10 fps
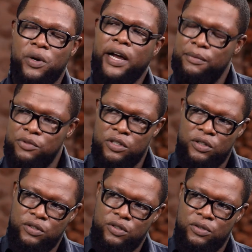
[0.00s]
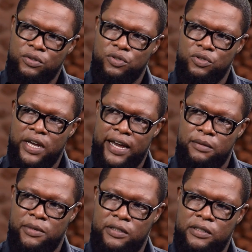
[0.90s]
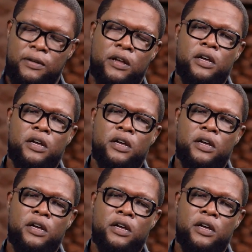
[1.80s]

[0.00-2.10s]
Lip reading: We'll come to the animals. Mm.